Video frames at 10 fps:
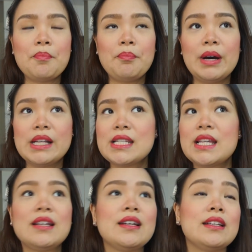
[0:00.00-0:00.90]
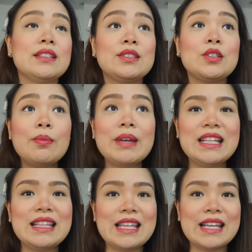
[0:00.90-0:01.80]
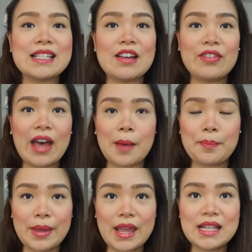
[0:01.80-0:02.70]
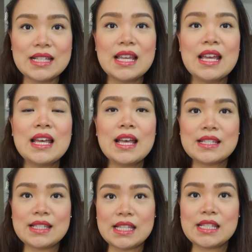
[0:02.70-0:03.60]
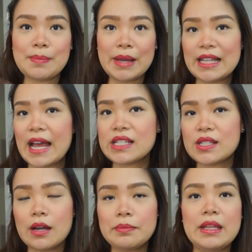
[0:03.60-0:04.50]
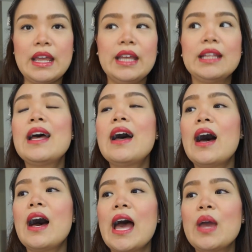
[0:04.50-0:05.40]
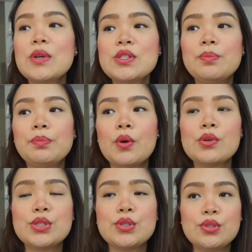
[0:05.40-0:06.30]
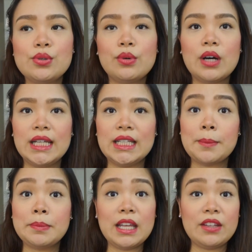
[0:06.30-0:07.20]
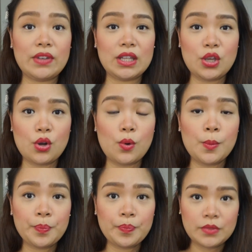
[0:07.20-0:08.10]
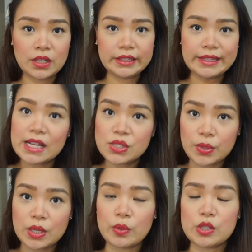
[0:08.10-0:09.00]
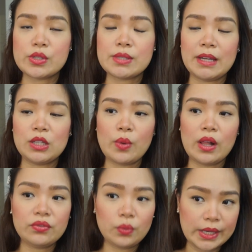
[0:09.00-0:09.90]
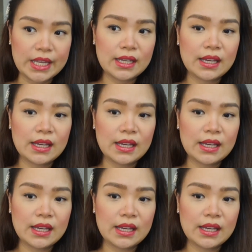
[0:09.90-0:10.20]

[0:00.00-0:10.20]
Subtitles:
but so many things have happened since my last update. I was supposed to do an update video last week, which was my 12th week,